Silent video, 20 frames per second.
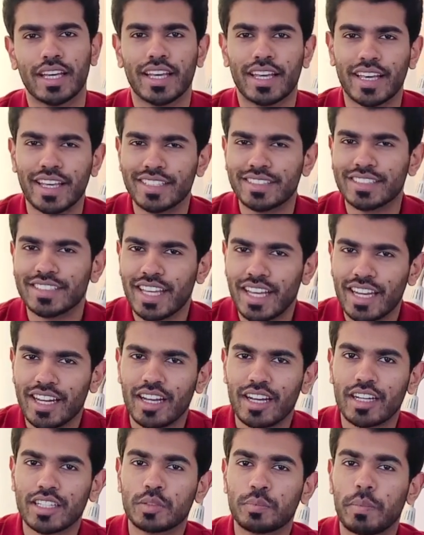Is there
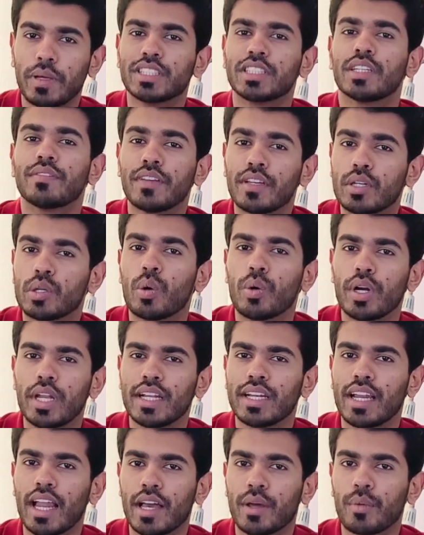a specific
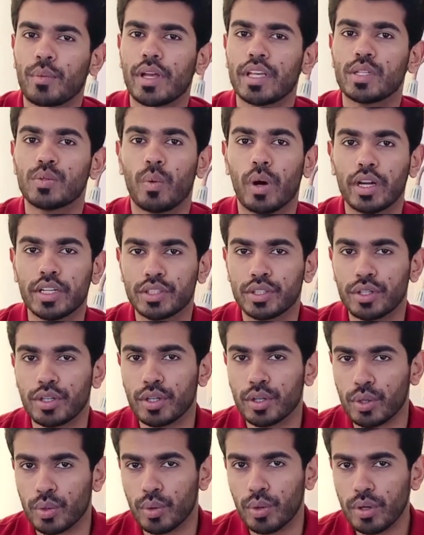coding language one should
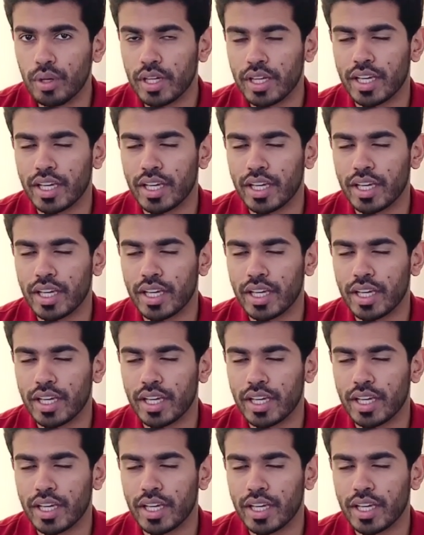know